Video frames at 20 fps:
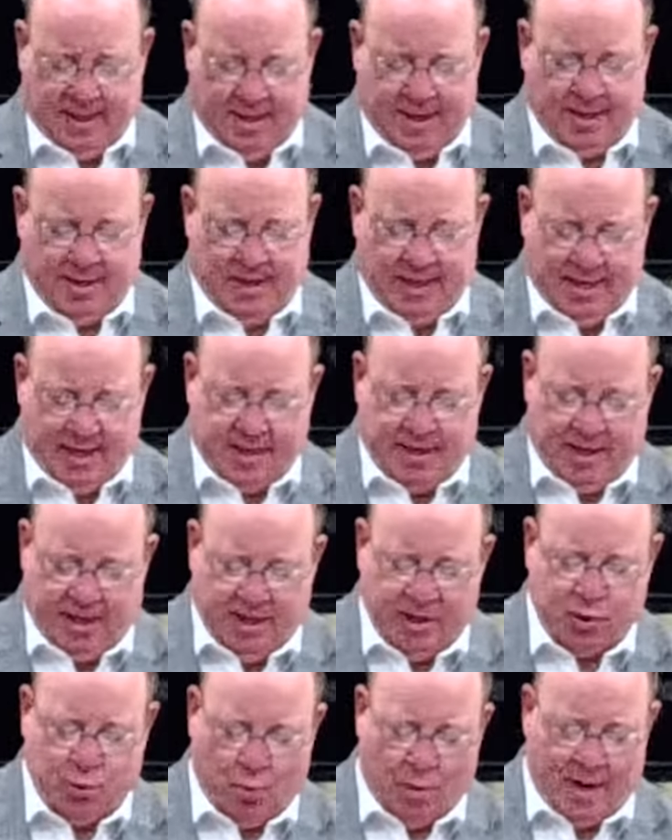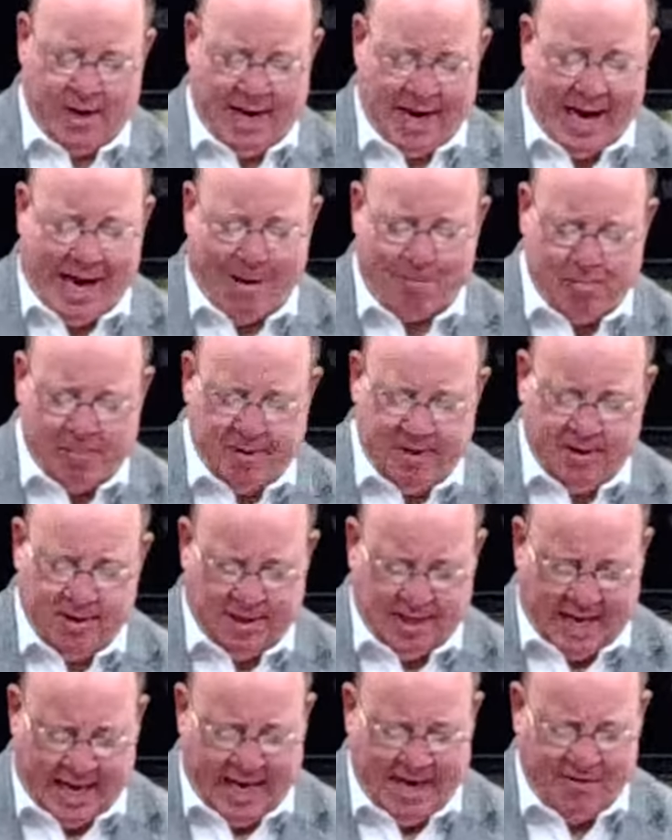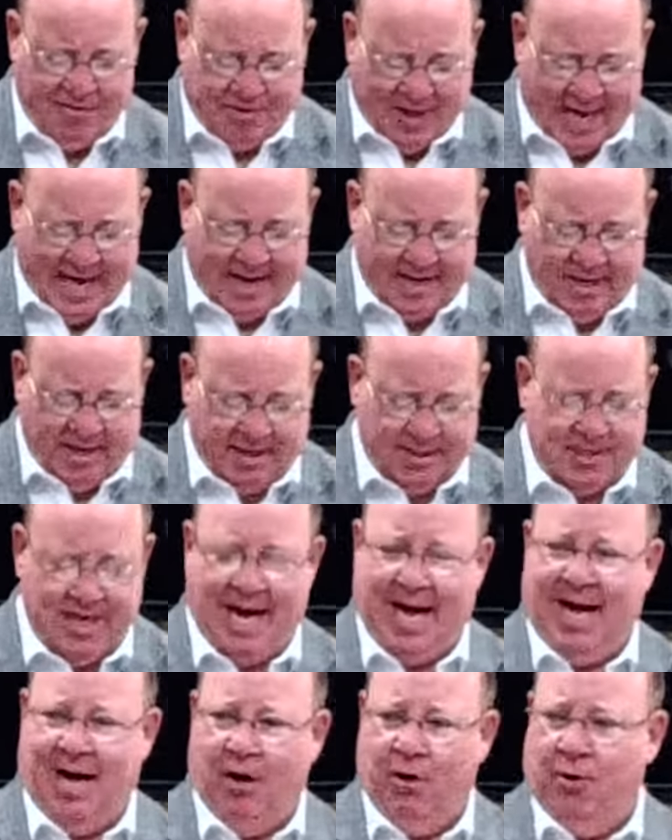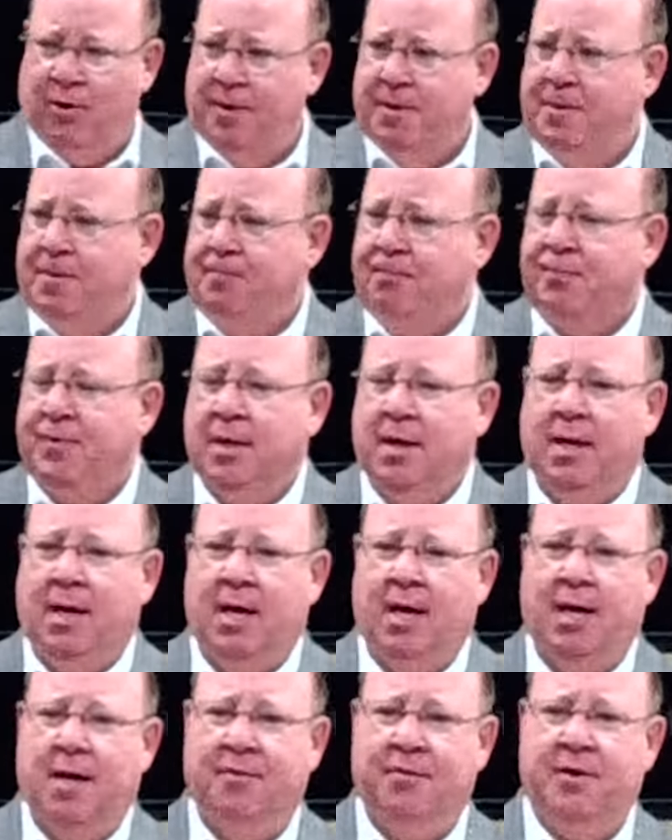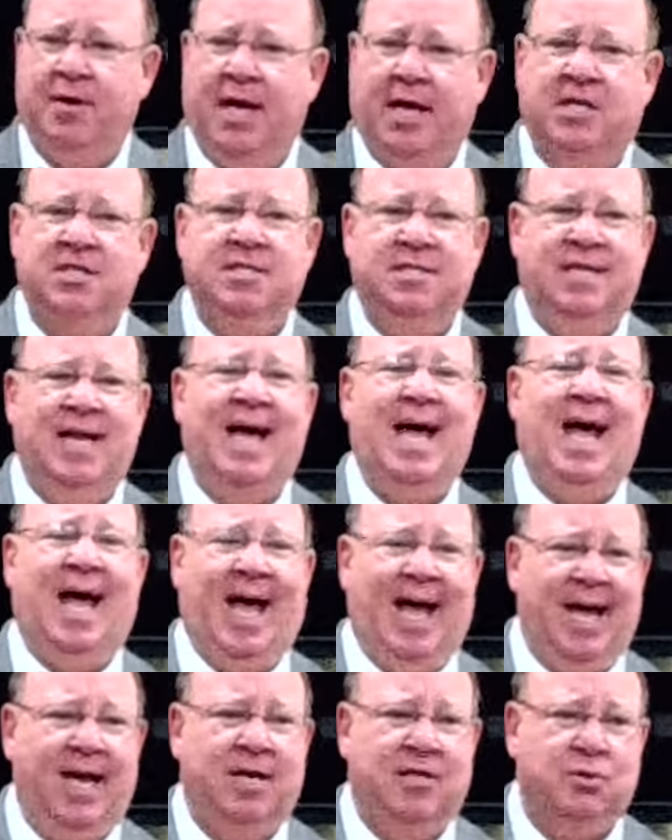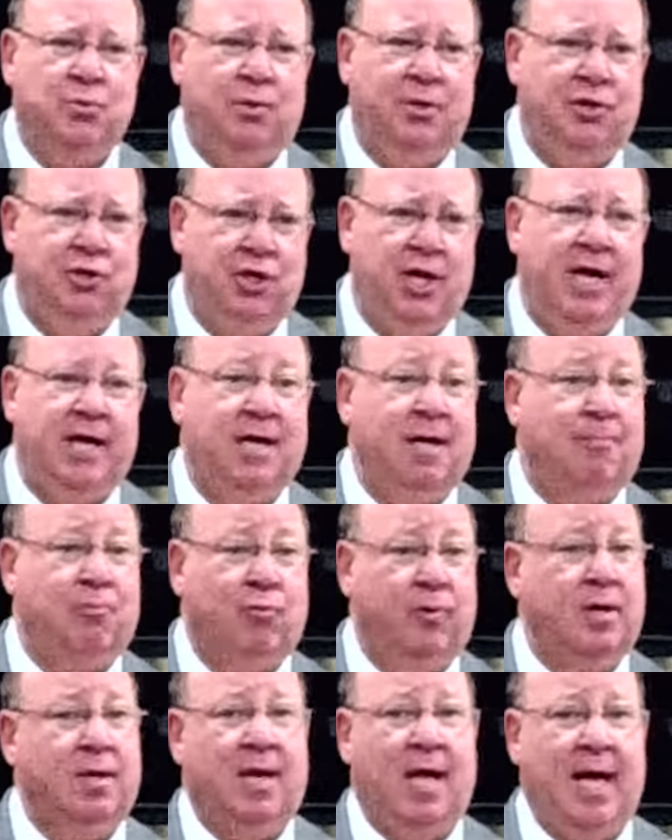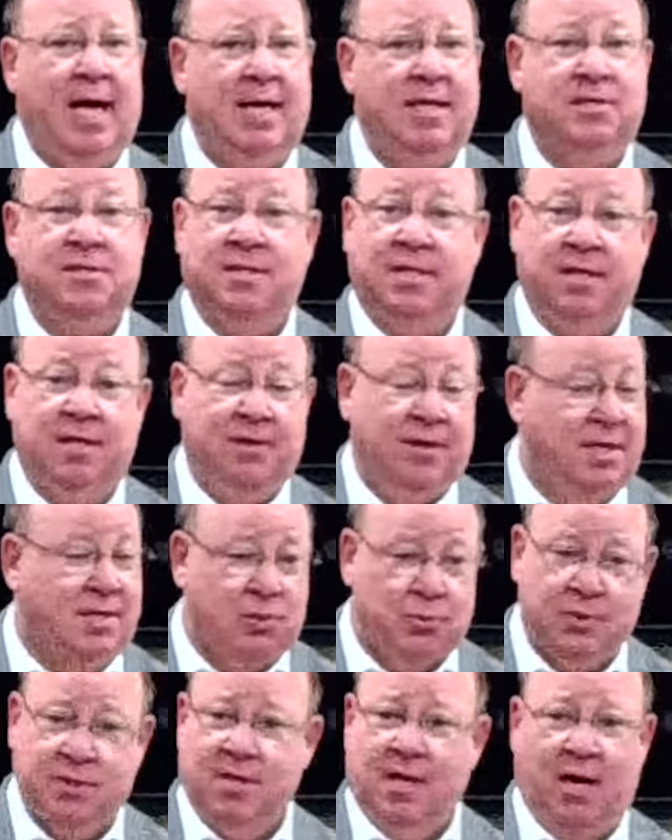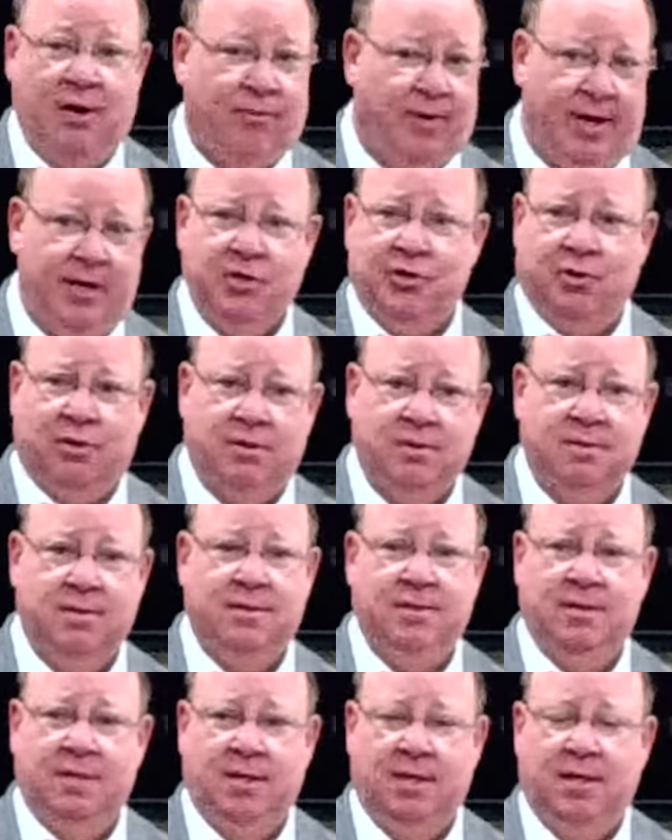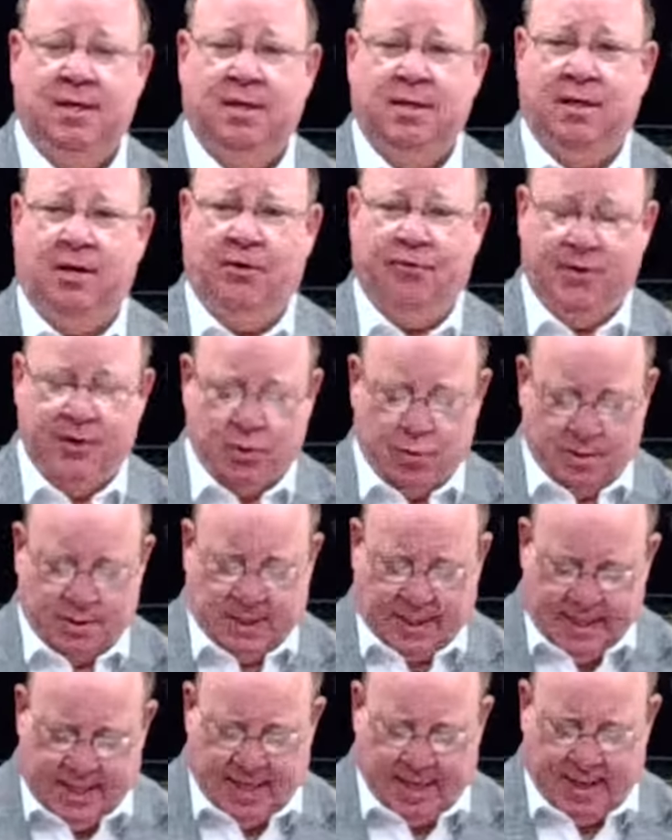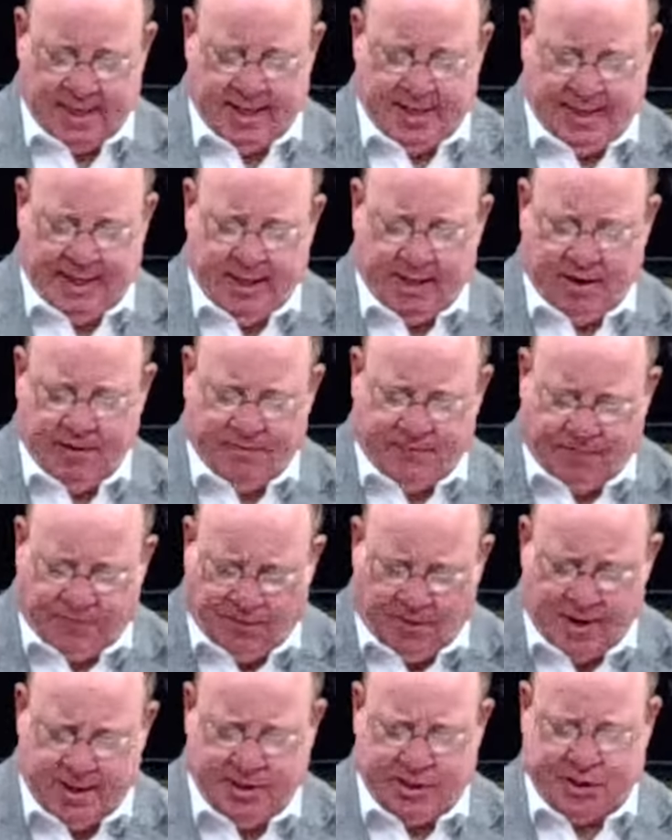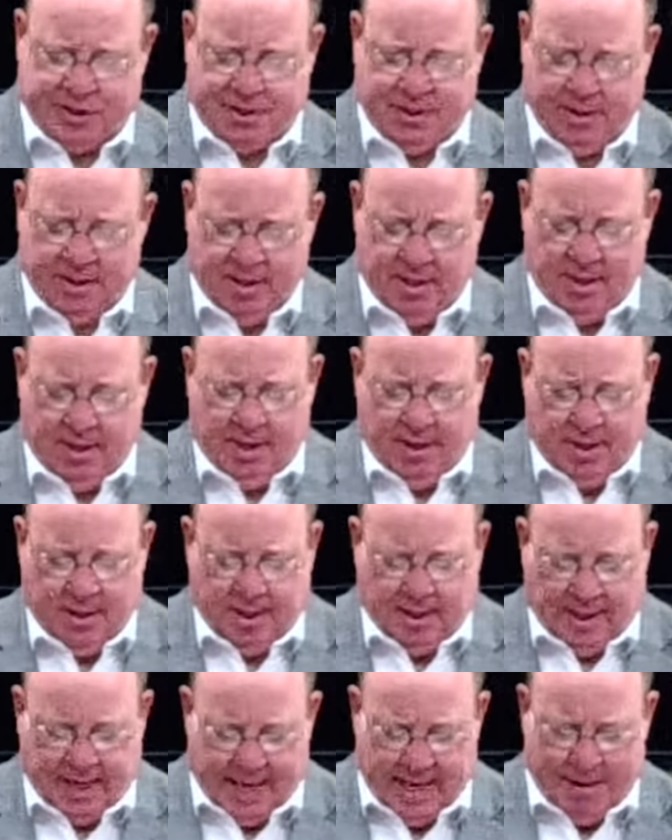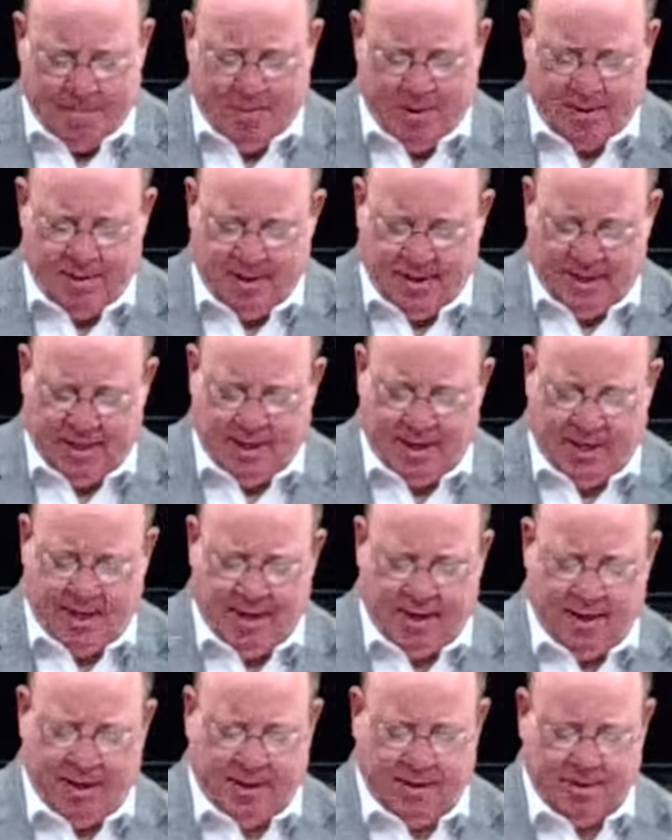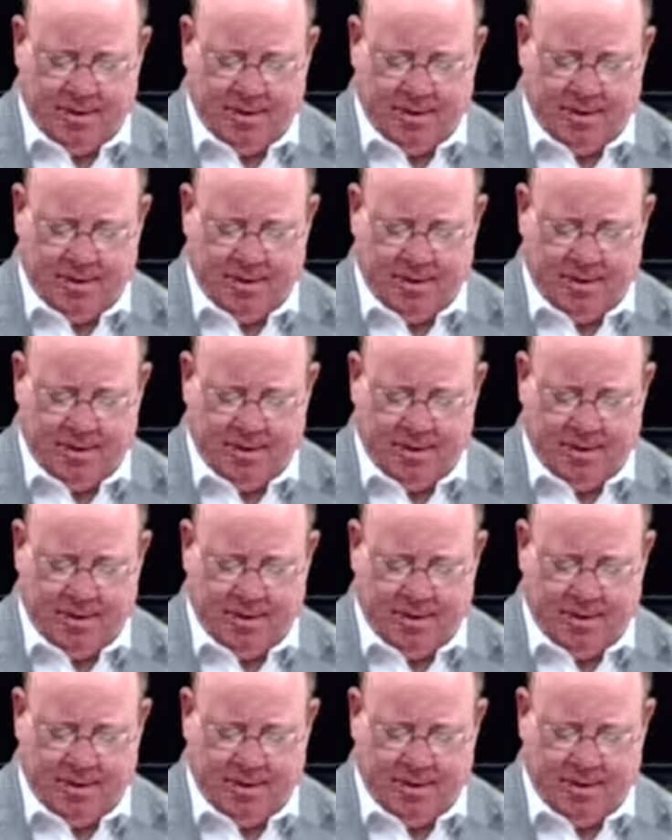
it is what happened. And that is how the next day is when Jacob realized this was not Rachel. This was Leah. And he confronts Laban in